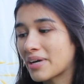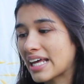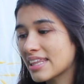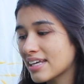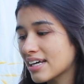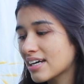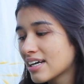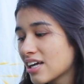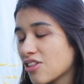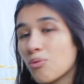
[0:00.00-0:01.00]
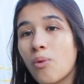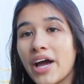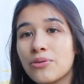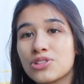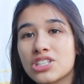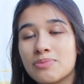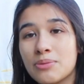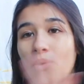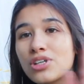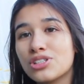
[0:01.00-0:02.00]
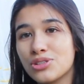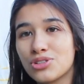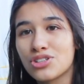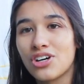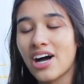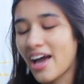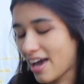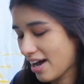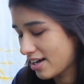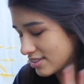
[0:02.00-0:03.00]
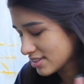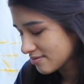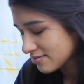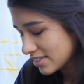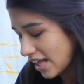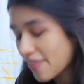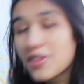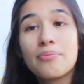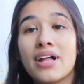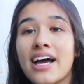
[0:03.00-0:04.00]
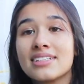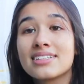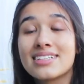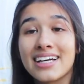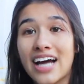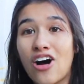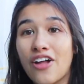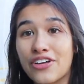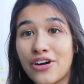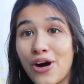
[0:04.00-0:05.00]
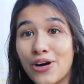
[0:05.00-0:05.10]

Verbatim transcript: but I think the white will just be more neutral and let the plants stand out on their